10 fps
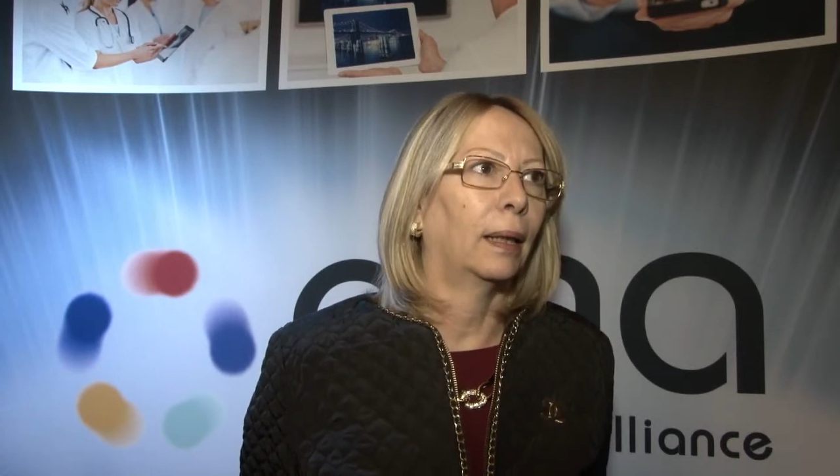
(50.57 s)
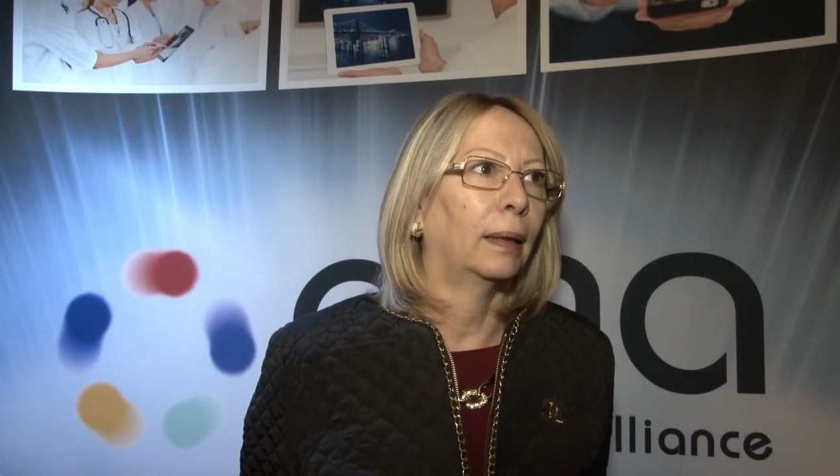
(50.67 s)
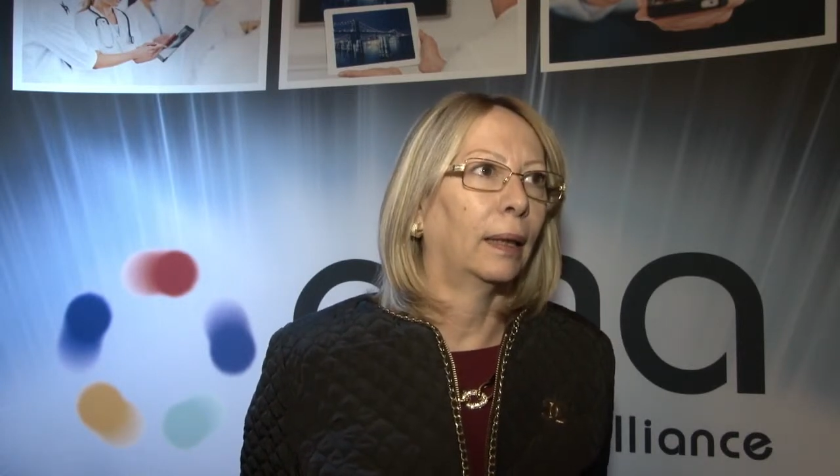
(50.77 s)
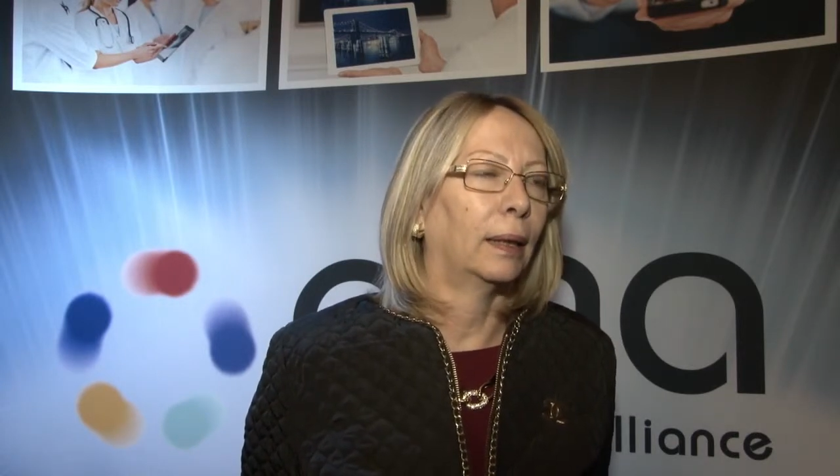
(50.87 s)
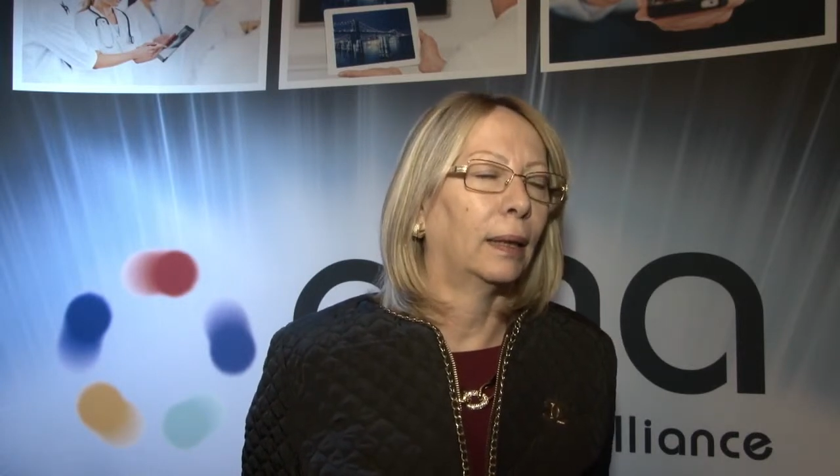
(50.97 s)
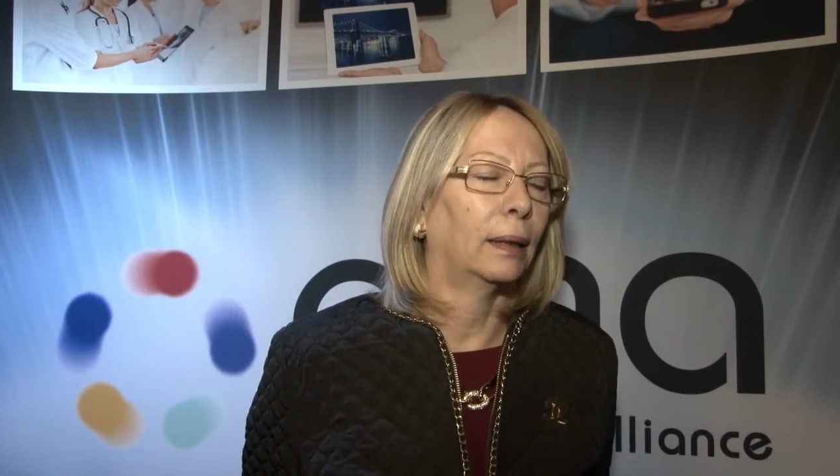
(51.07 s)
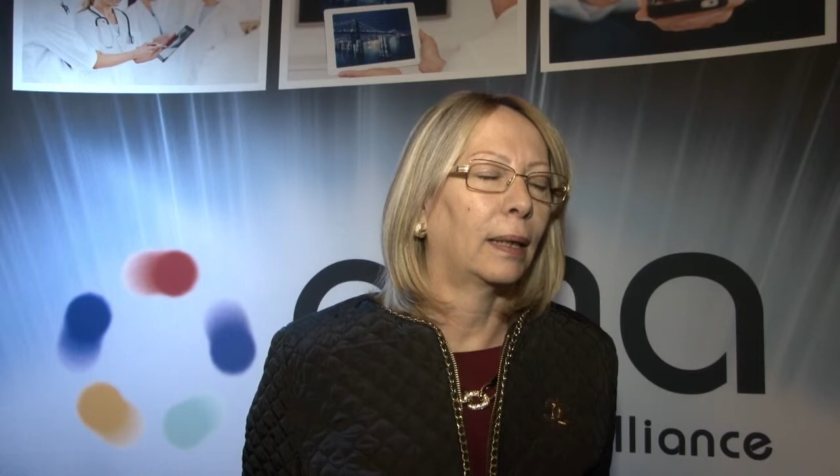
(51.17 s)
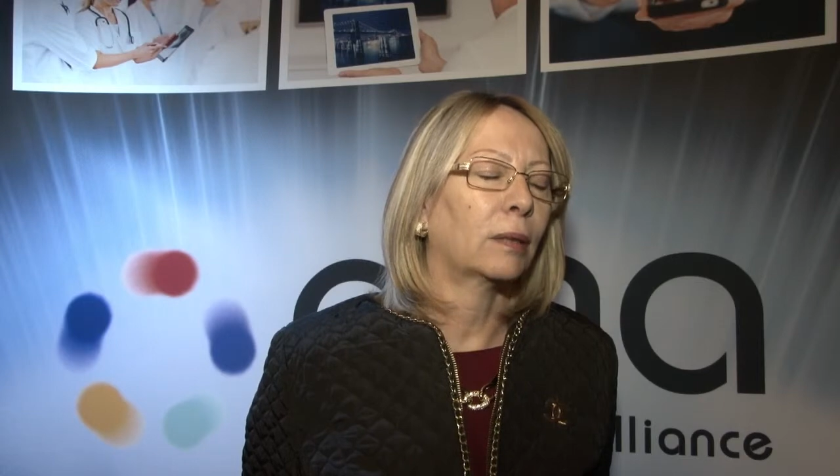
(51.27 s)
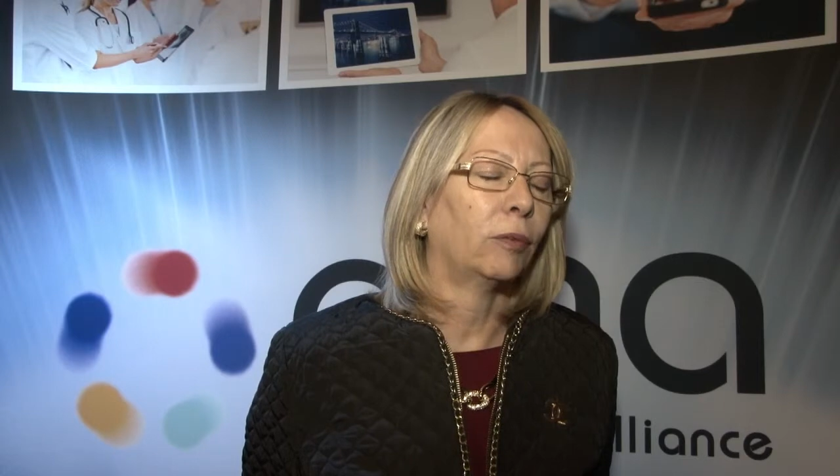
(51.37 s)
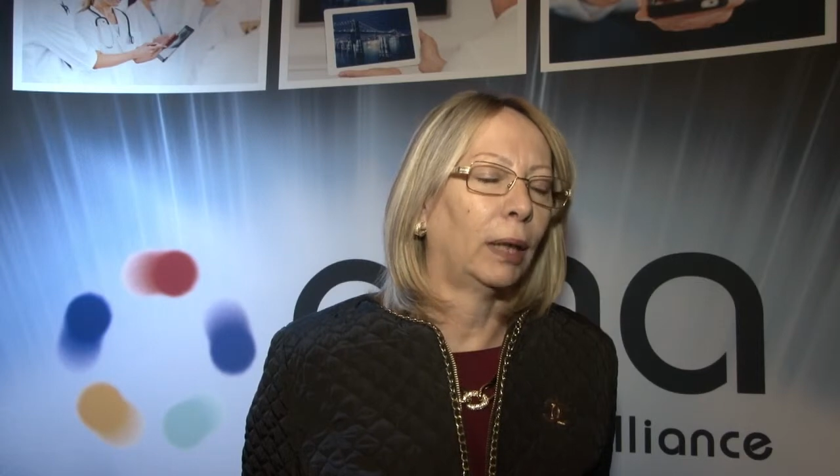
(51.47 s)
an, a
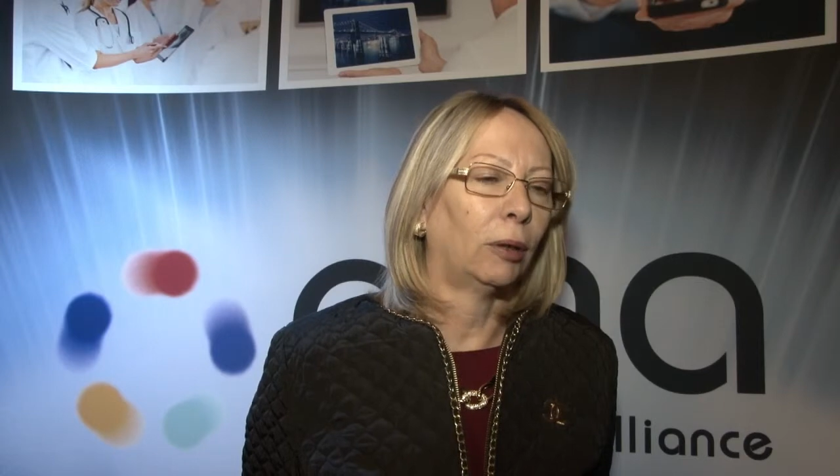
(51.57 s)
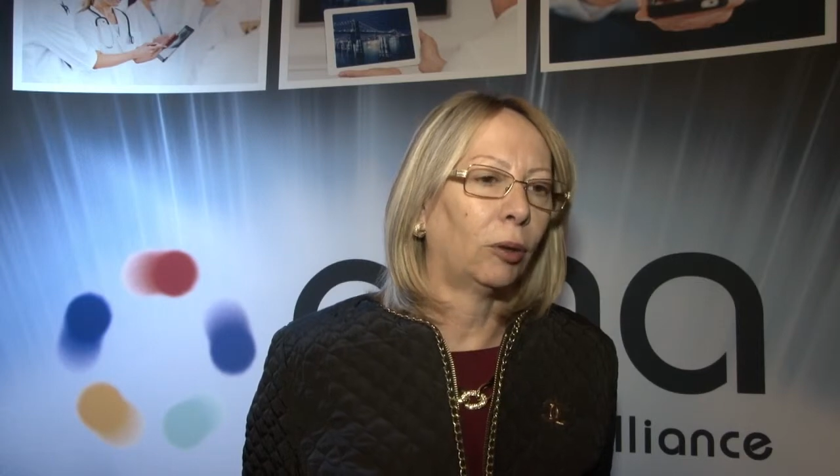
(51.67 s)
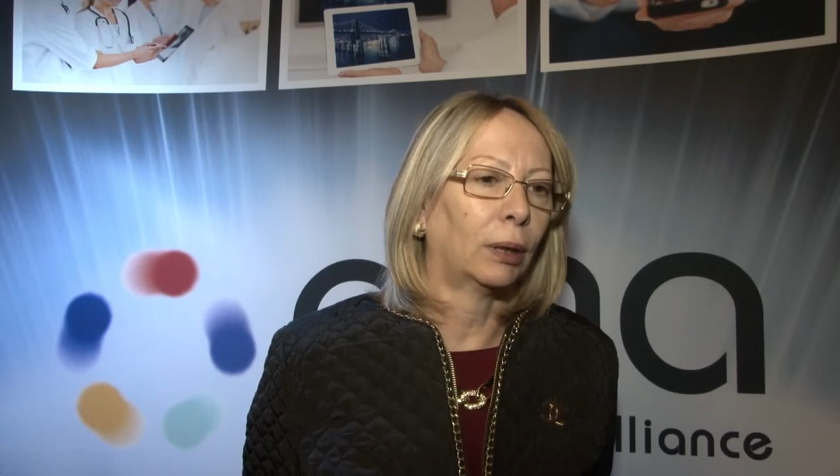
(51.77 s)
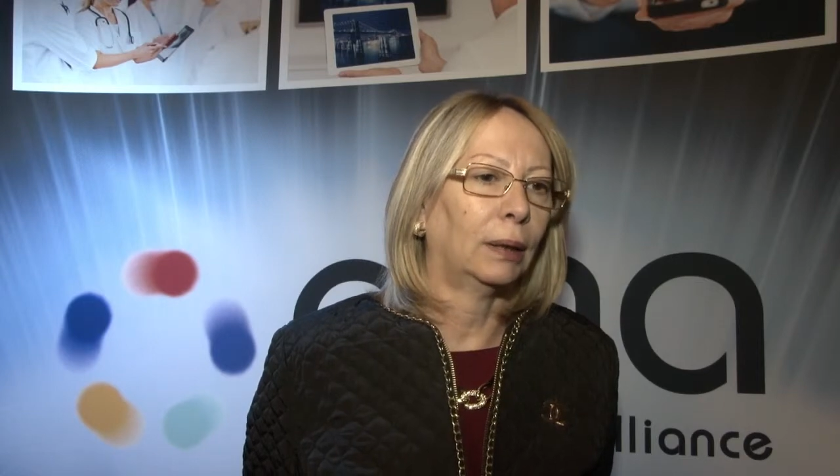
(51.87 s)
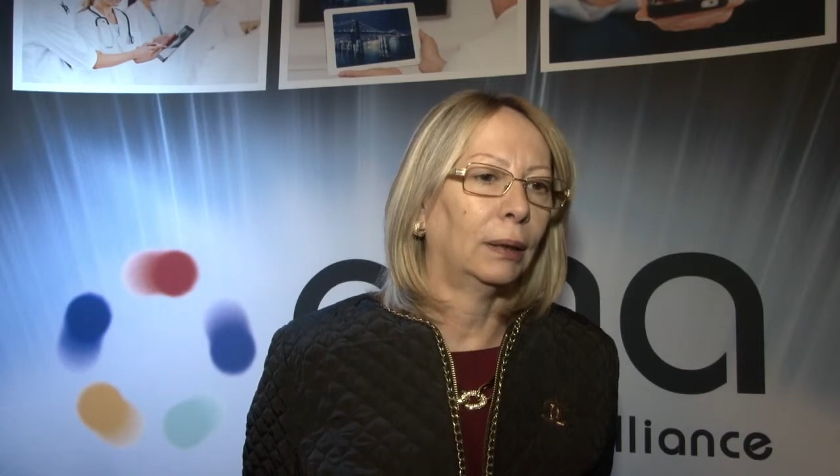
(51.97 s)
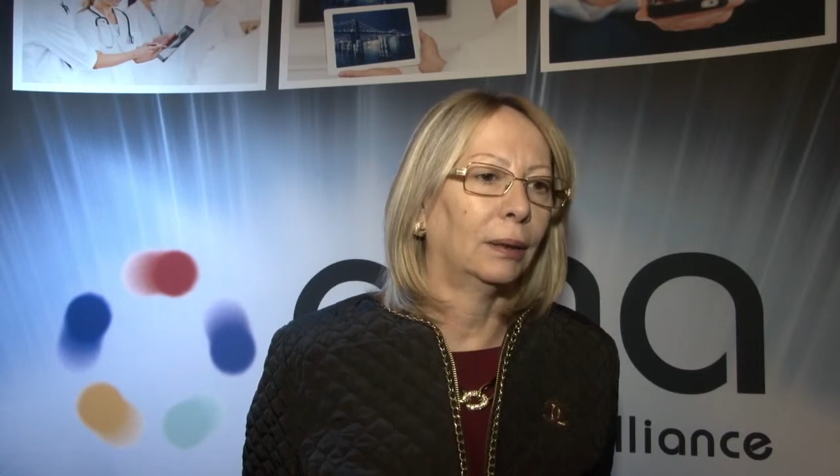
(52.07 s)
RESTful network